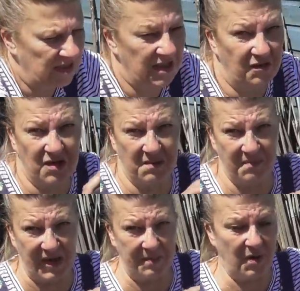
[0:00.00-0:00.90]
I've got some
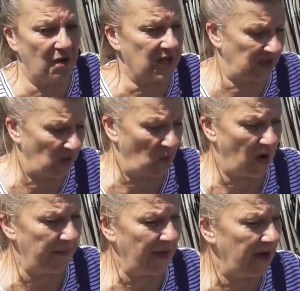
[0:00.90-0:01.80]
bigger pots. What
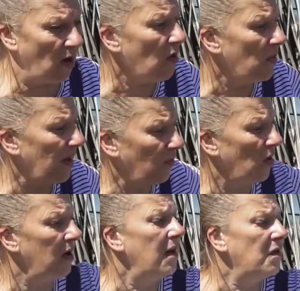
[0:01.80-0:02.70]
I might, oh, and I've
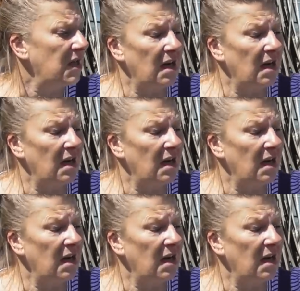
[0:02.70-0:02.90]
got a load.